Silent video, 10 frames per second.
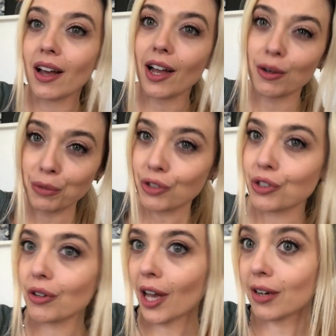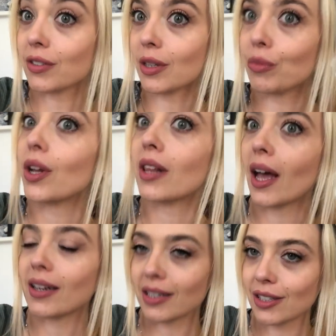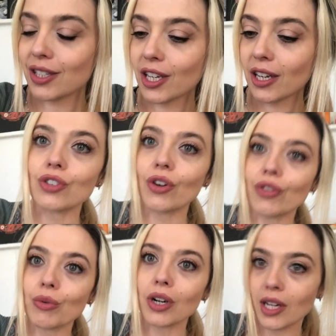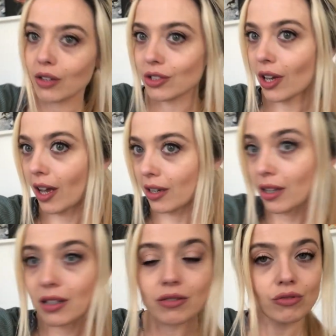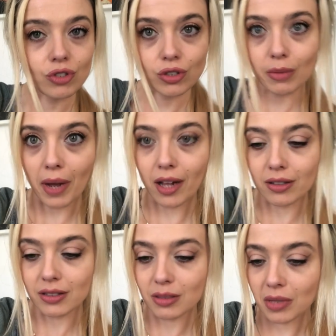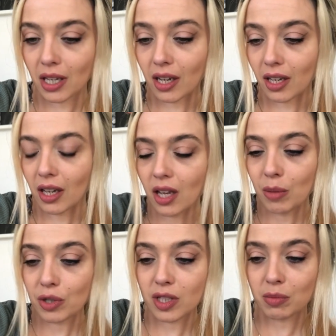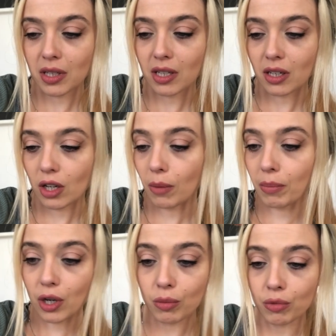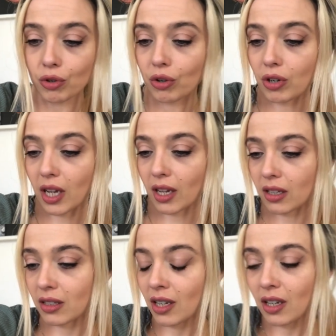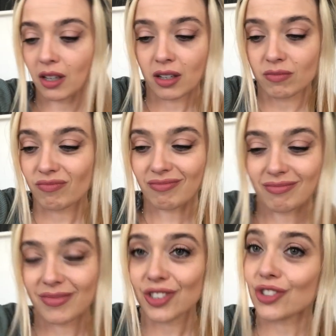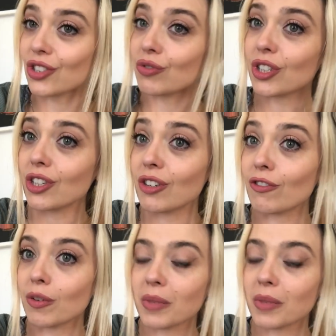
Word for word: I am also kind of someone that needs it. So the workouts I need just to balance me and it puts me in a better mood and it's just really good for